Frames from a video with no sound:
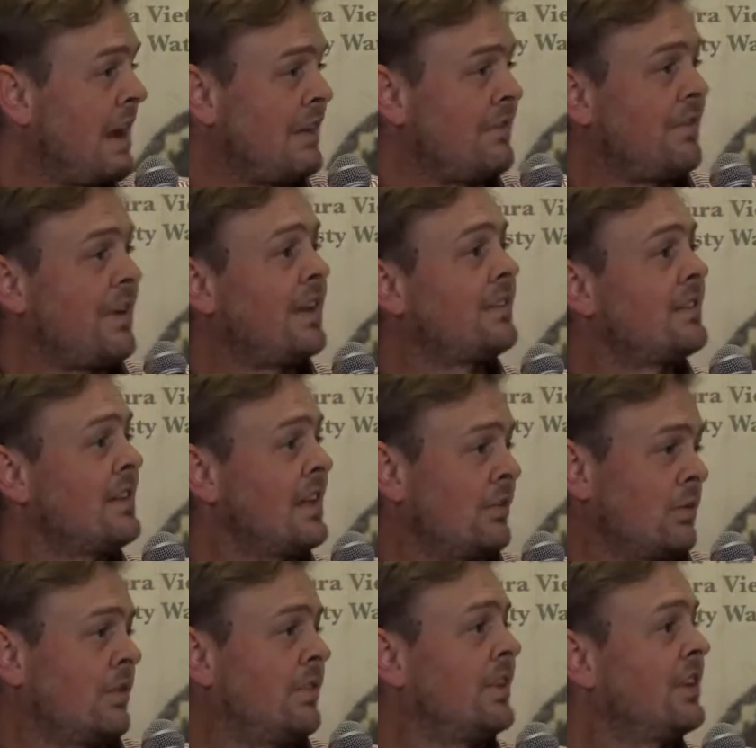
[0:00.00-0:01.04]
Red Fest and
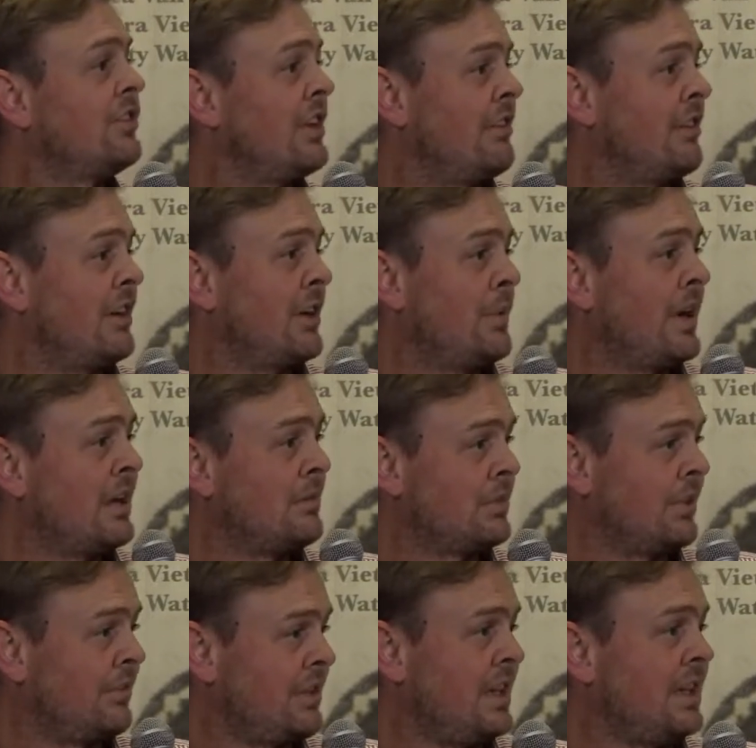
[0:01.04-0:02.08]
that sort of thing, generally wear
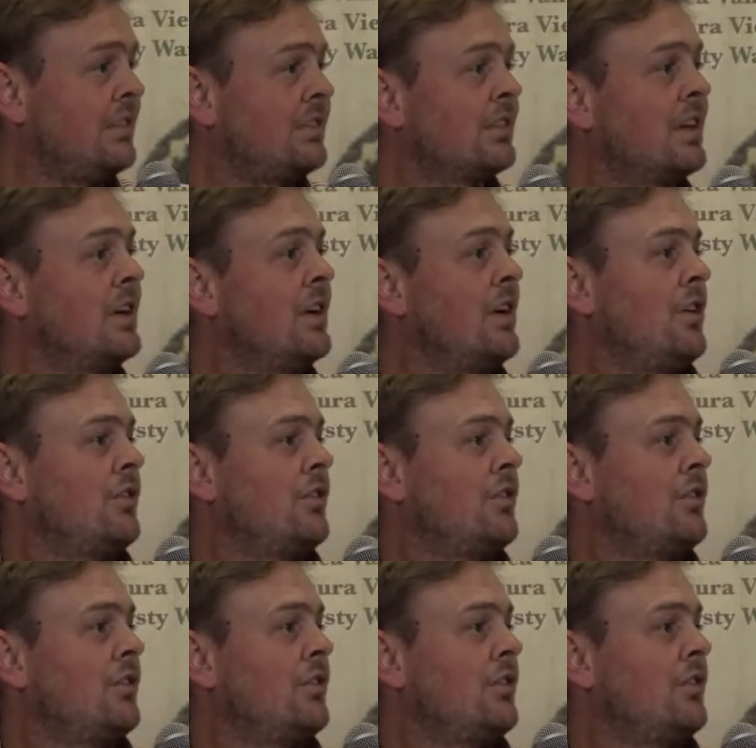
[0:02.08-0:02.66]
number threes,